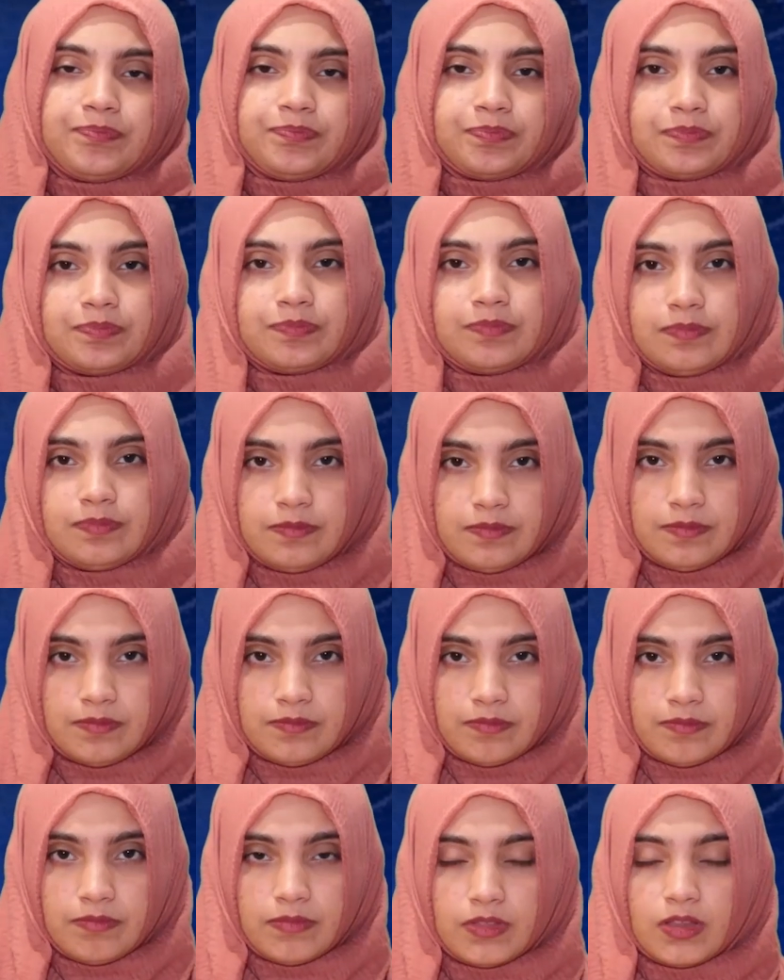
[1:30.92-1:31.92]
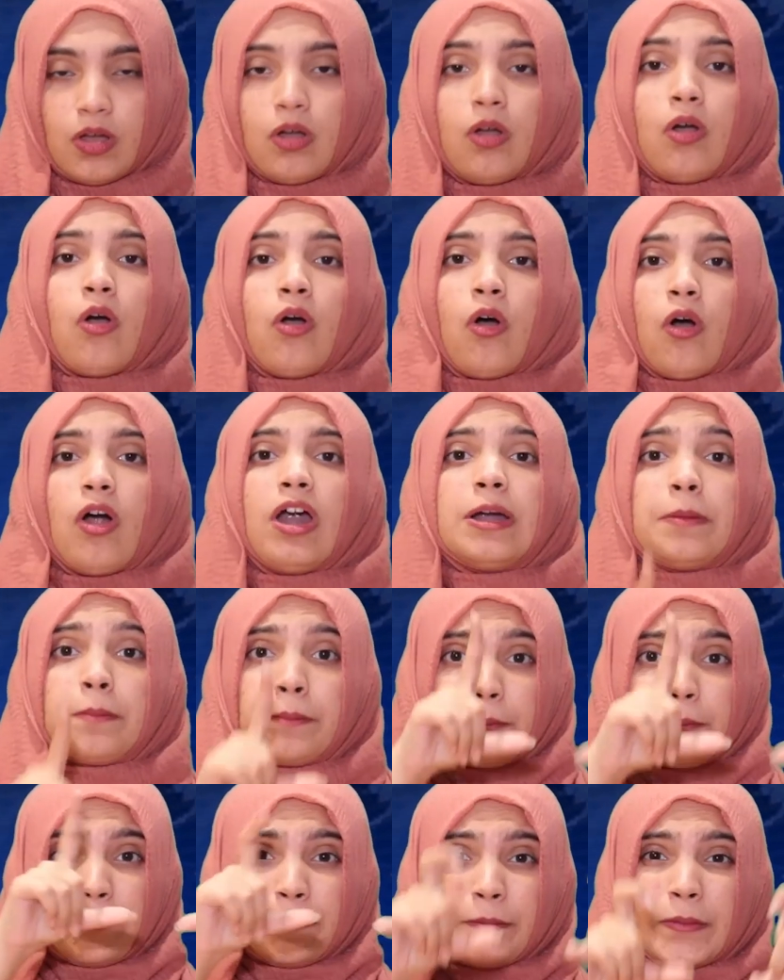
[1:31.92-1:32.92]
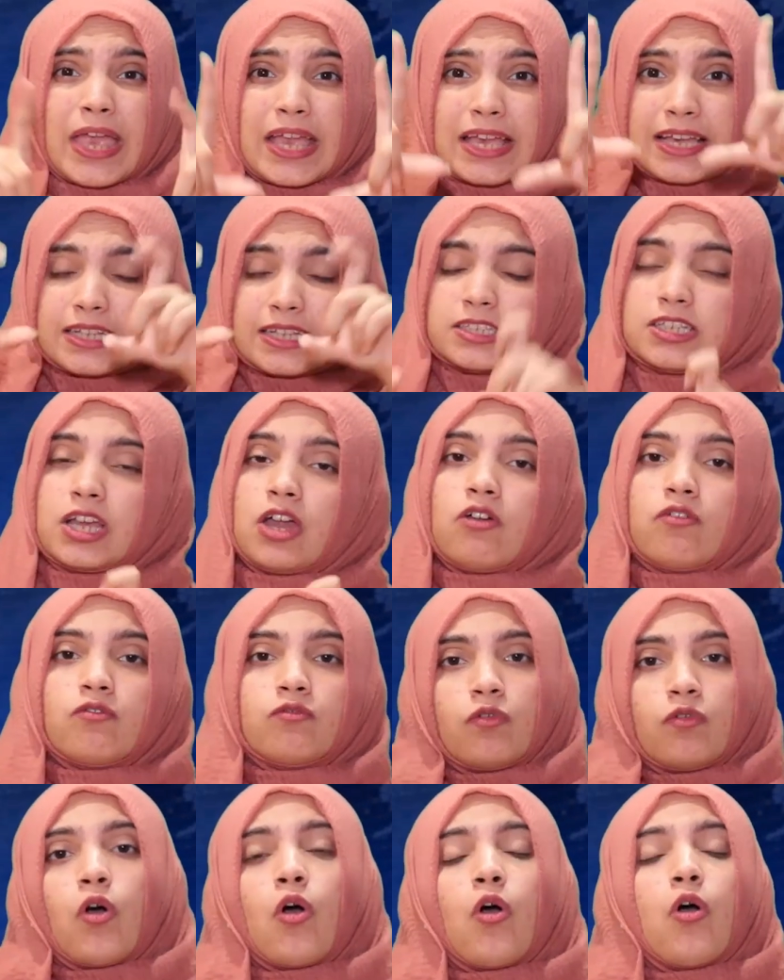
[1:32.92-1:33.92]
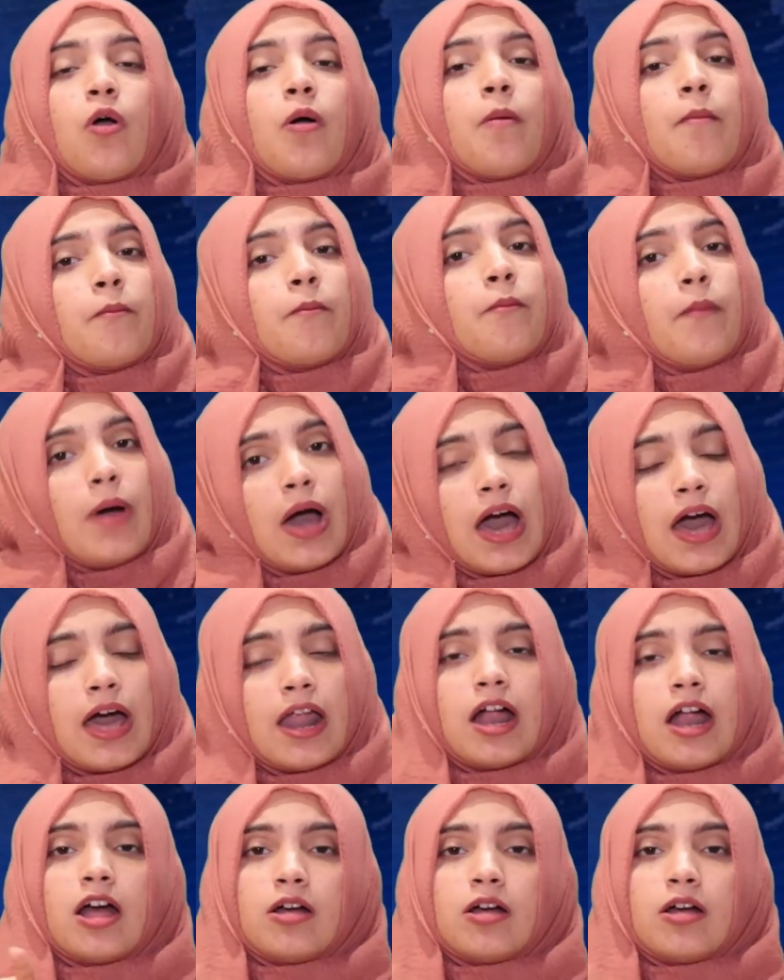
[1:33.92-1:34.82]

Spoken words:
The images were from a vintage and retro clothing website